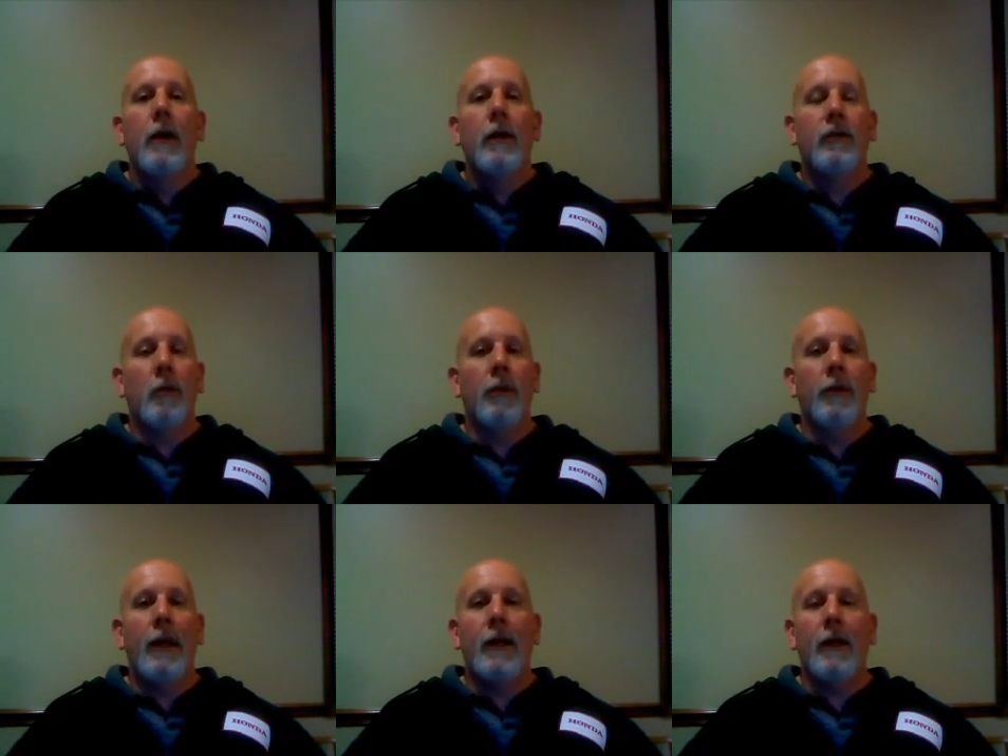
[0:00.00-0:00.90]
Someone
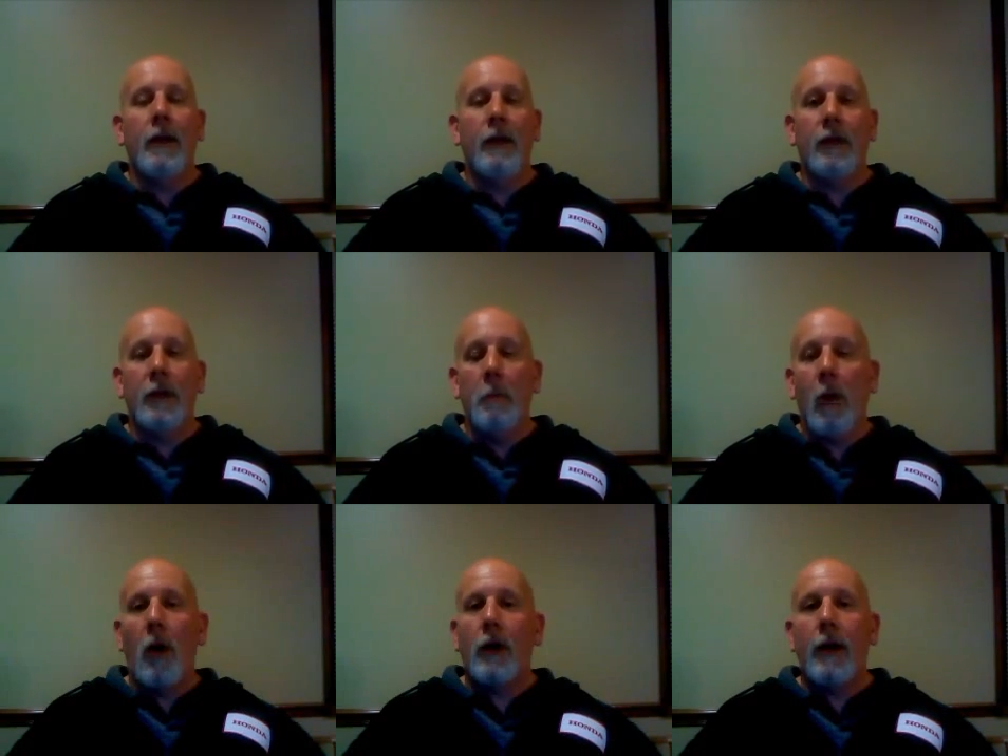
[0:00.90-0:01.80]
they can easily
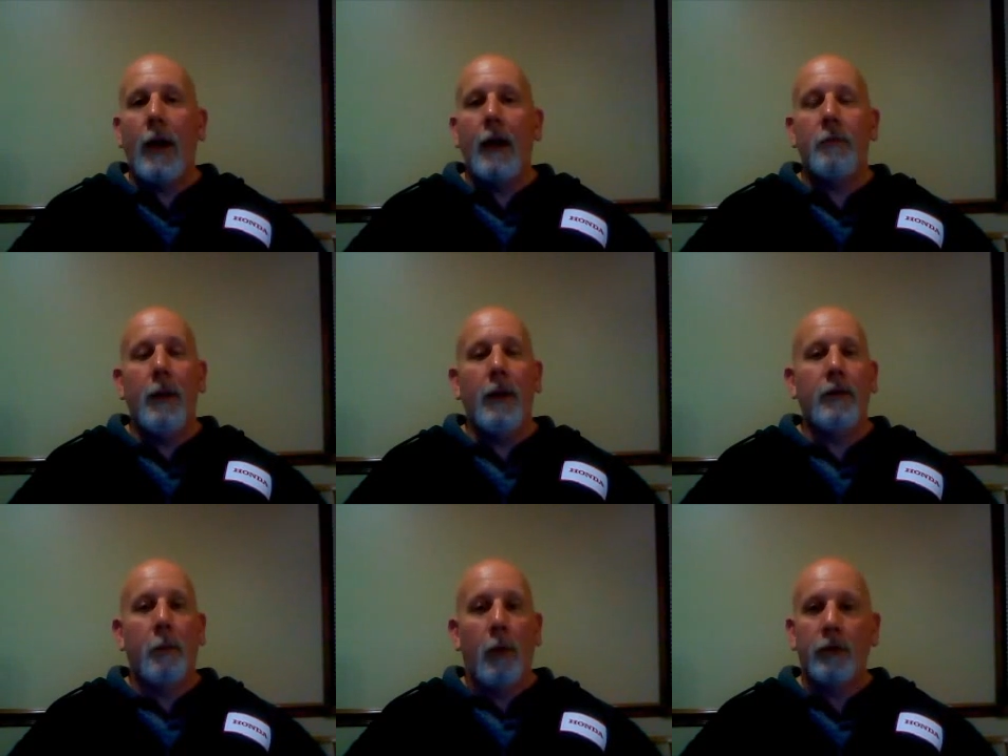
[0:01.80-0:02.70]
market as being
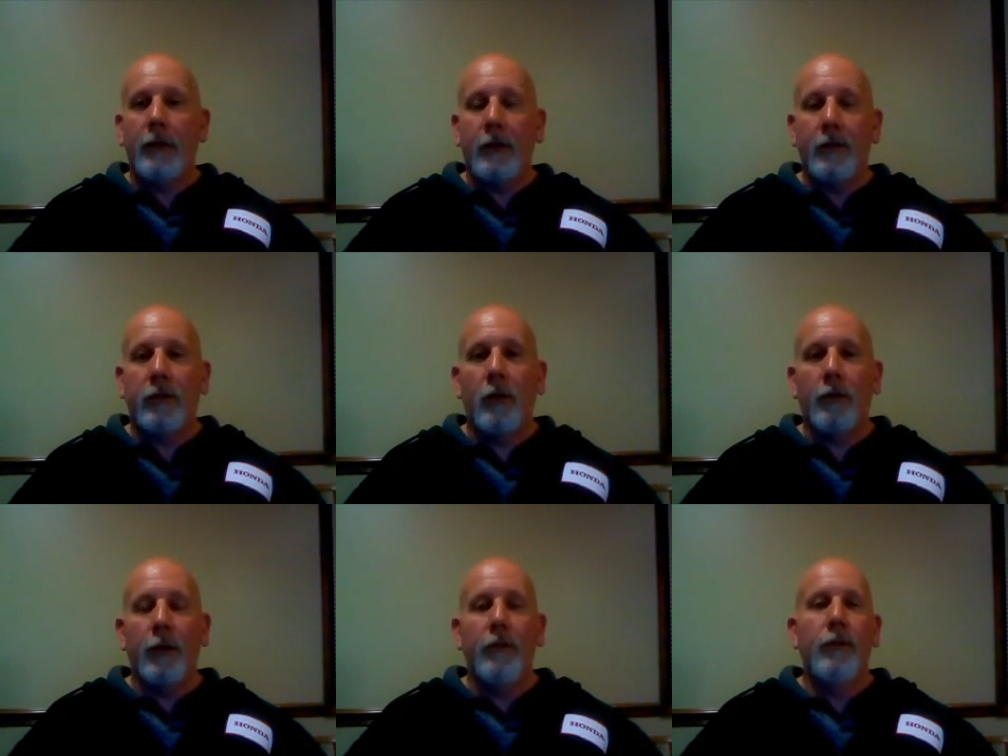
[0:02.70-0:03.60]
supposedly
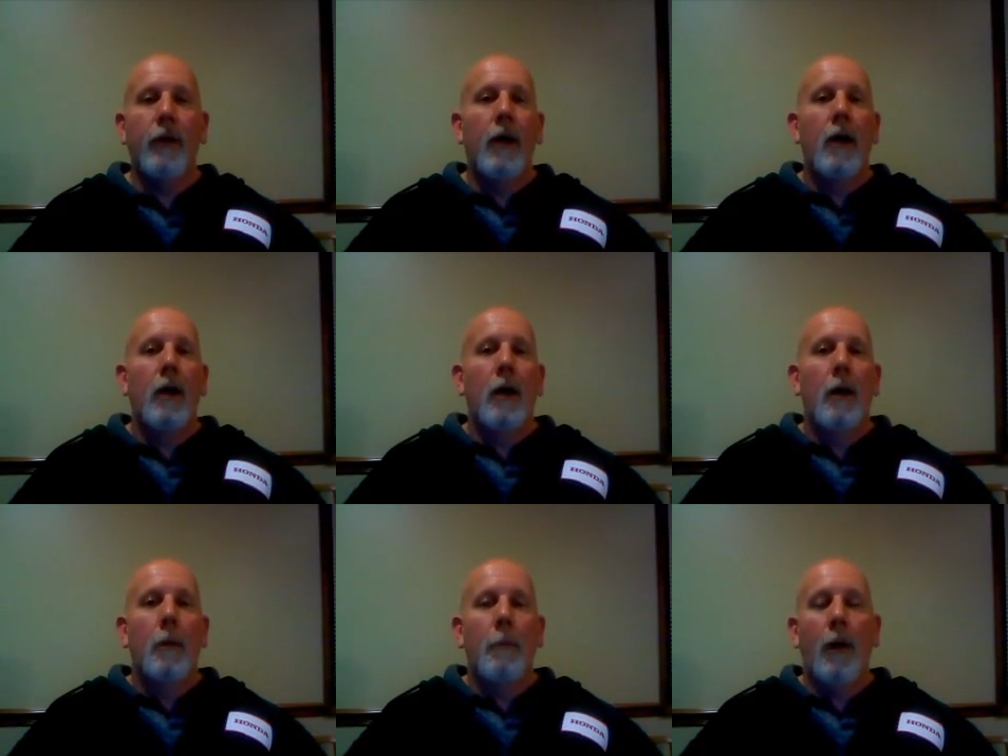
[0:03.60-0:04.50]
conservative,
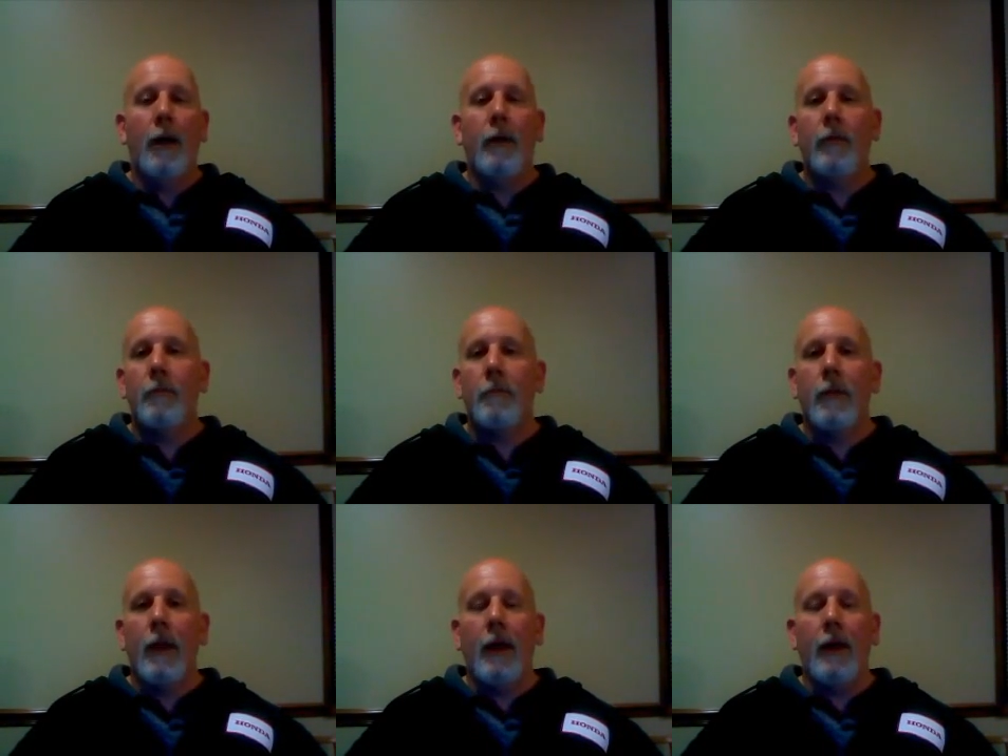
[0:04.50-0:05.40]
but
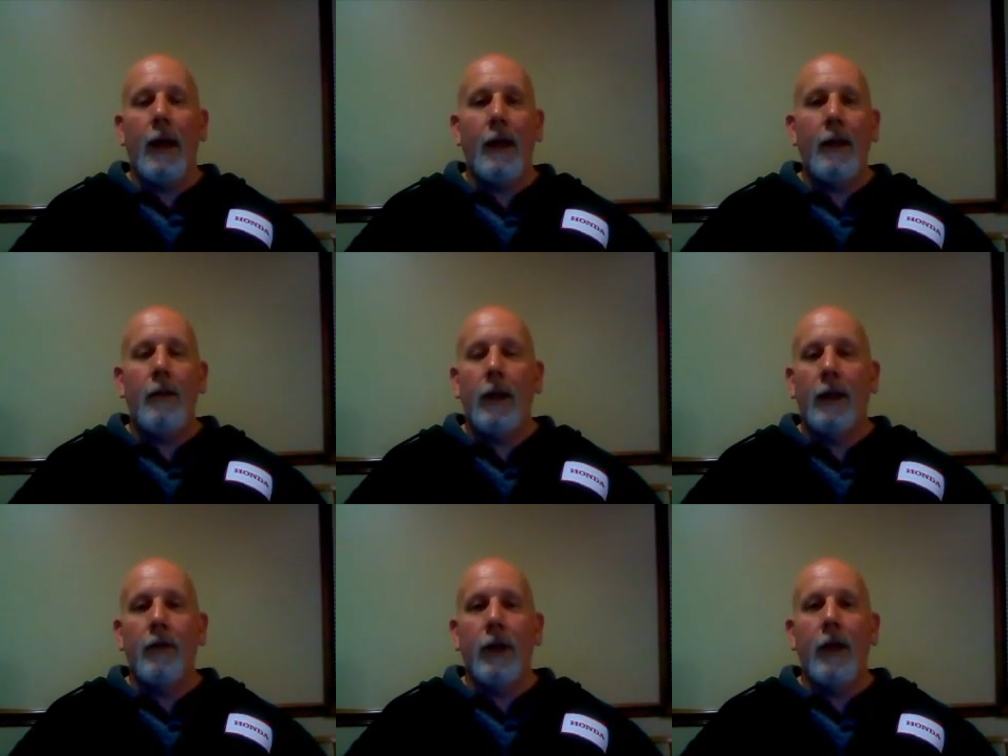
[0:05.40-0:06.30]
in any
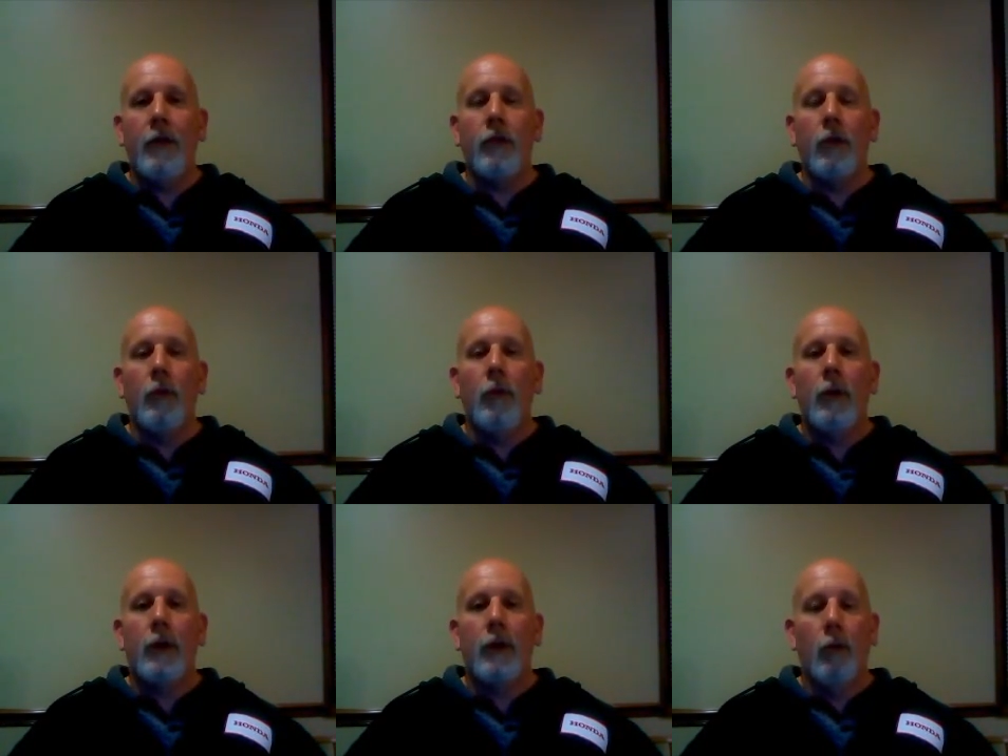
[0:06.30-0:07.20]
given issue
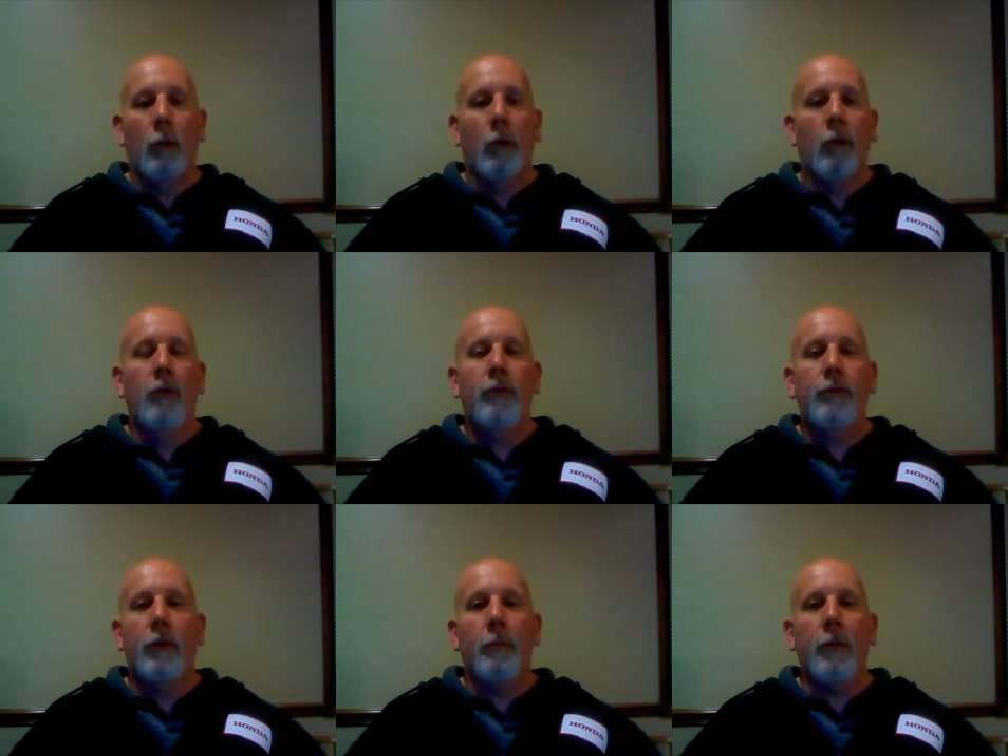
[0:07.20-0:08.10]
will prove
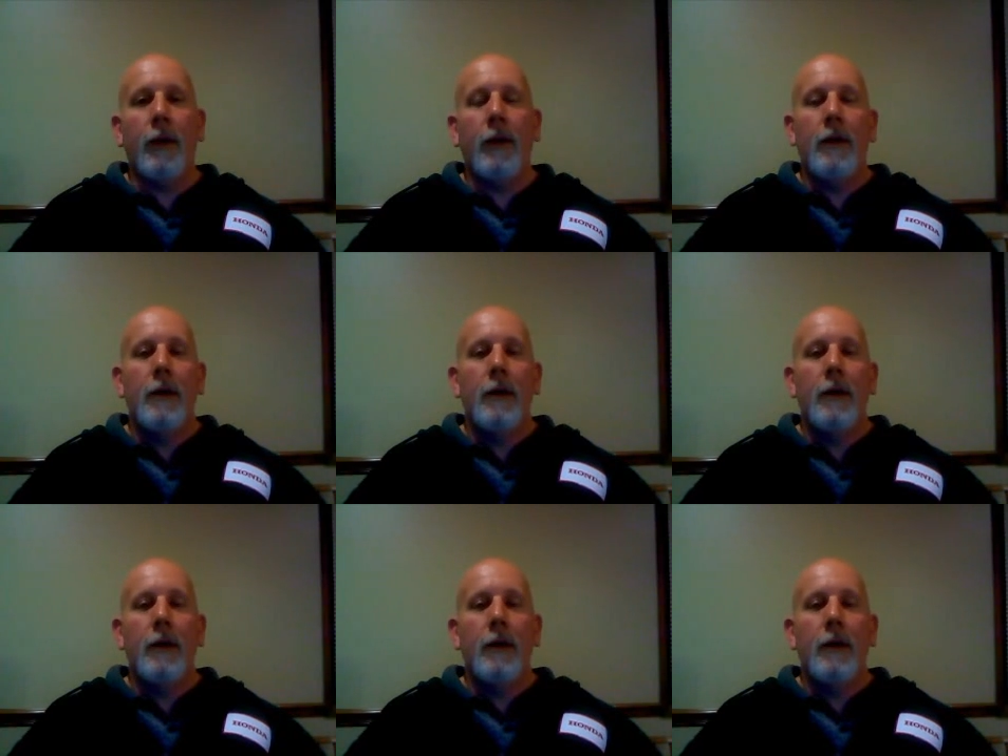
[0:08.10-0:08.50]
to be